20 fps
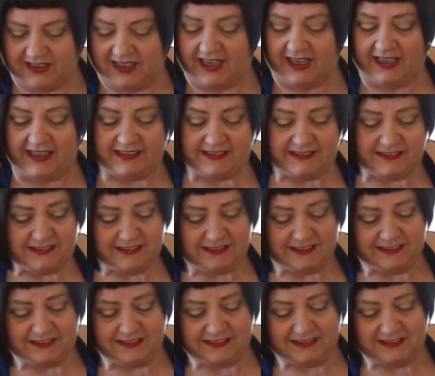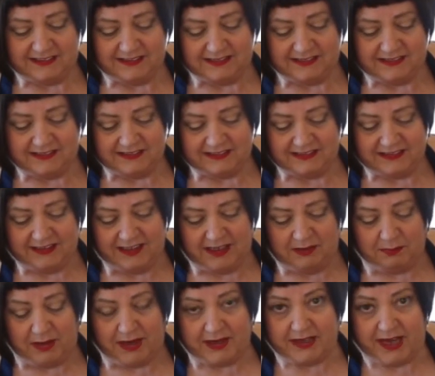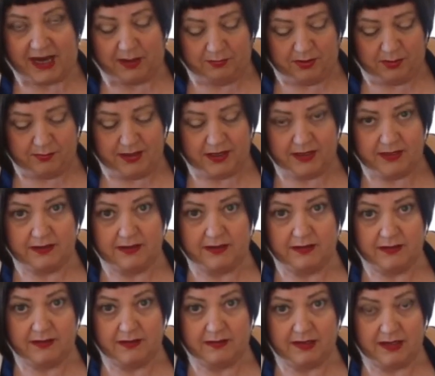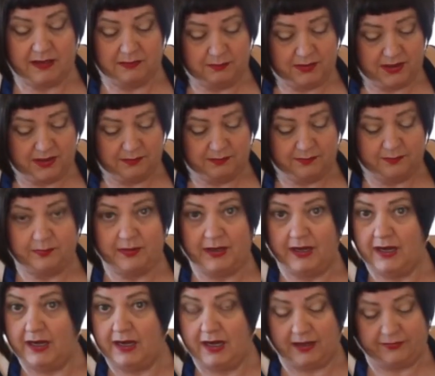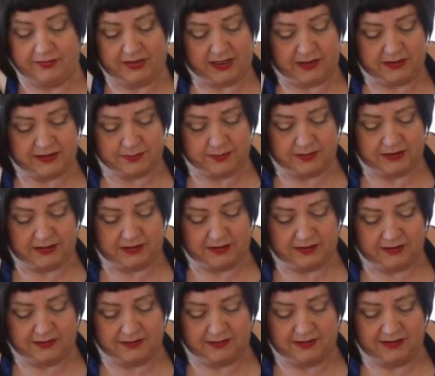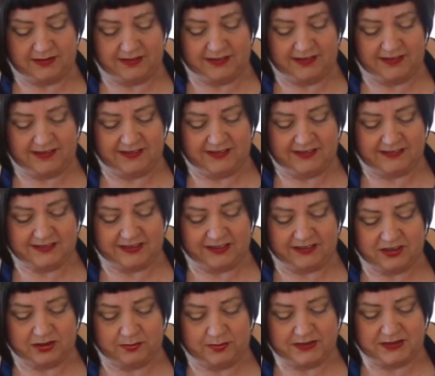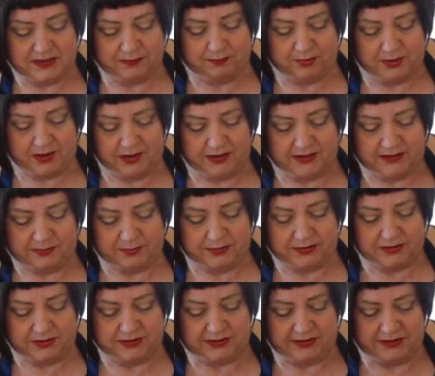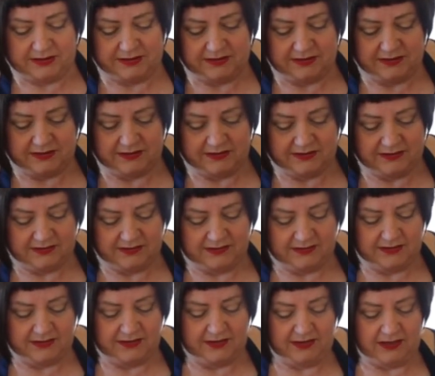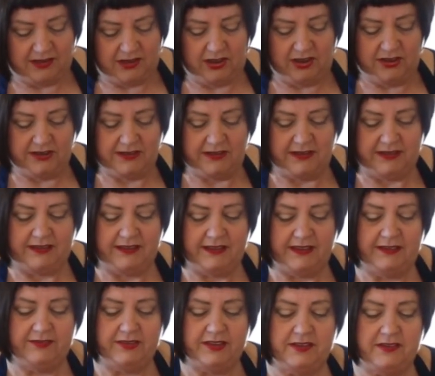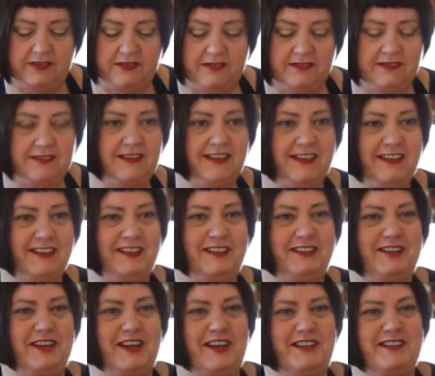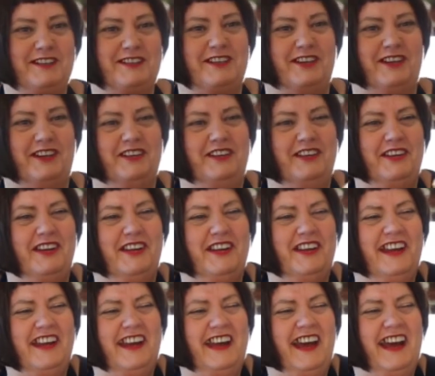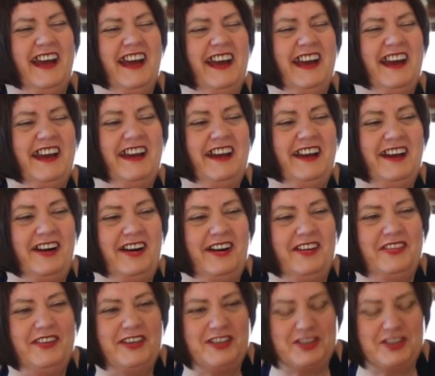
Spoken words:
And my cameraman and my lovely husband Ian is going to be surprised because he hardly ever drinks on the